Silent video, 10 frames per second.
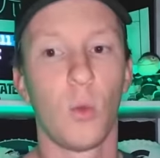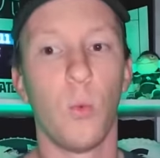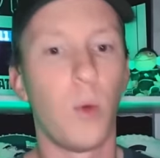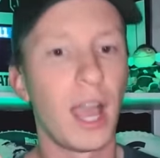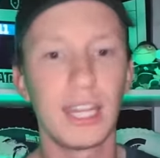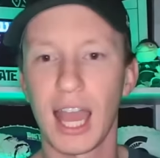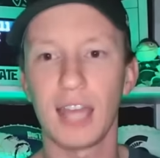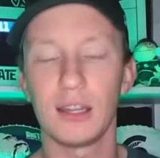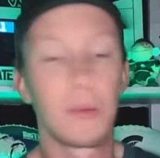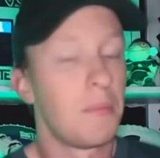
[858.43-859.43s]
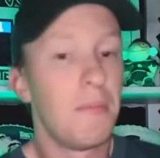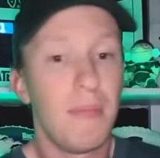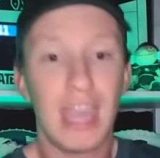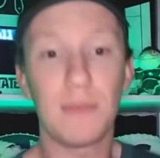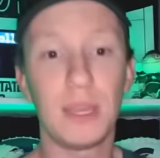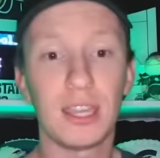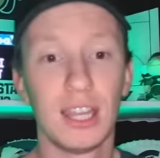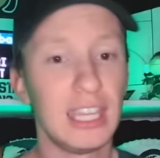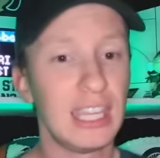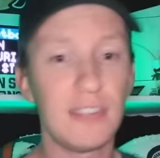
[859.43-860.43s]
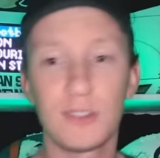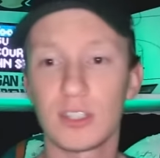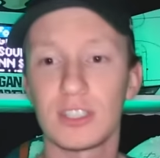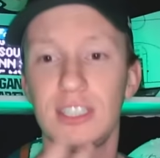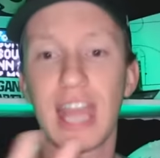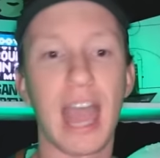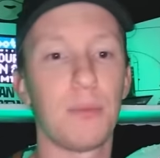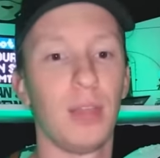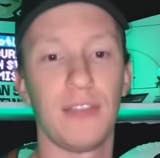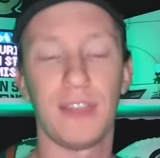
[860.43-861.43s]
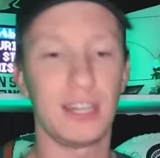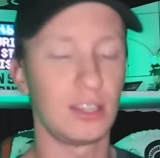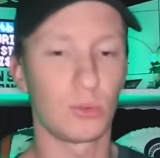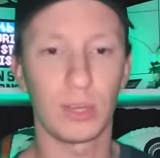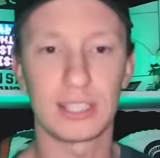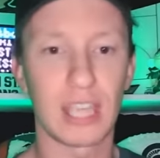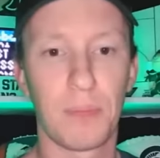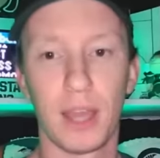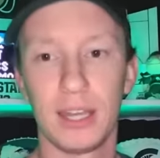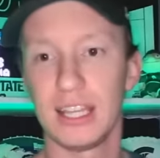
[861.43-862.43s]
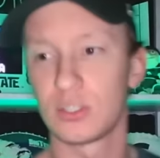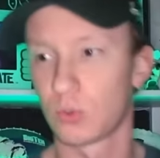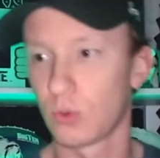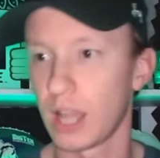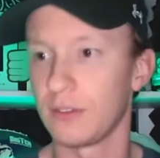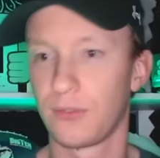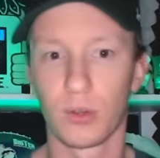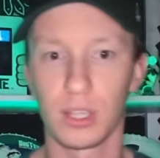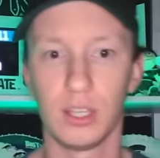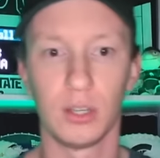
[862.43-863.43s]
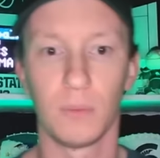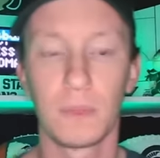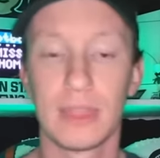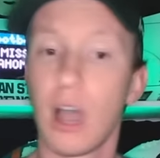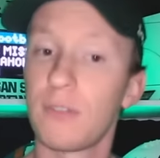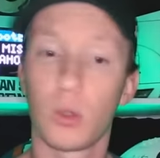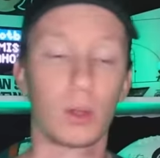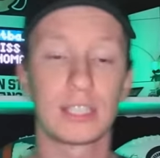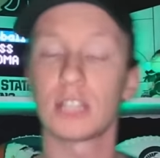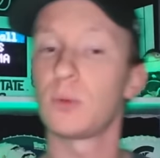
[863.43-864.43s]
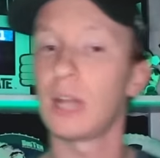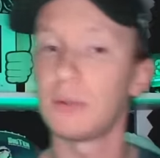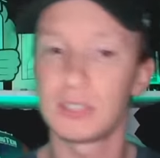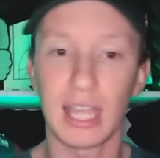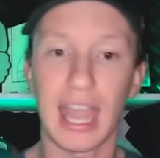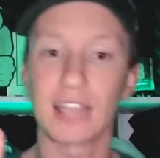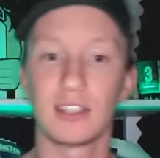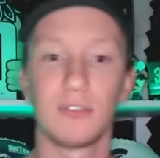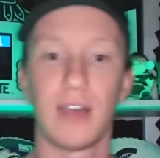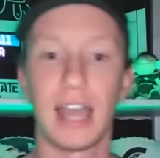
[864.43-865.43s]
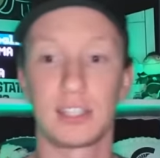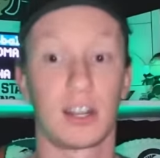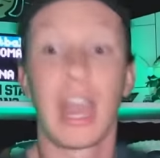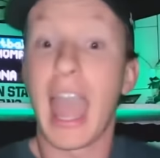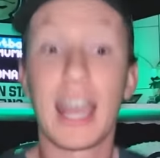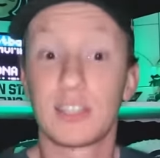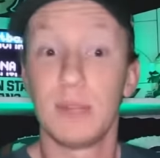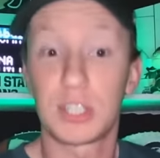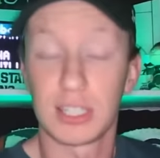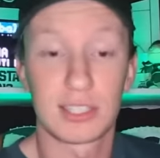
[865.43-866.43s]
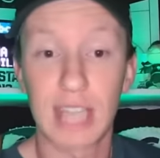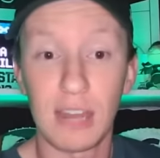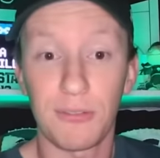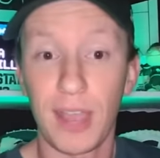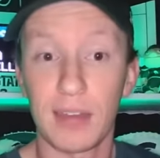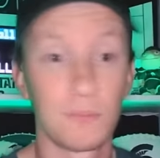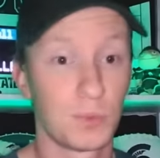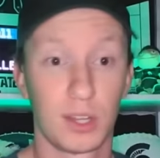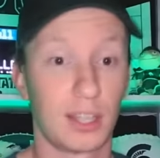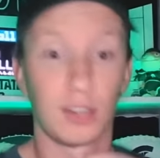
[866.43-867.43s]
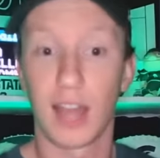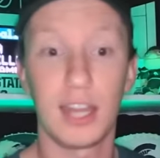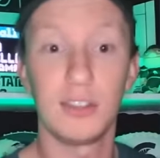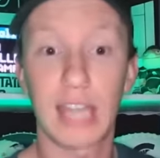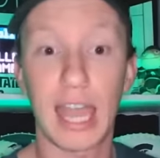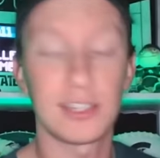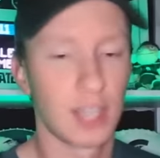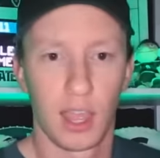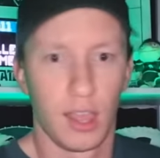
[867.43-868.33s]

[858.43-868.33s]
why not maybe even just dabble if hitting the reset button is right for you. Now, of course, that's what I would say as an advisor. As a Michigan State fan, like a lot of you guys,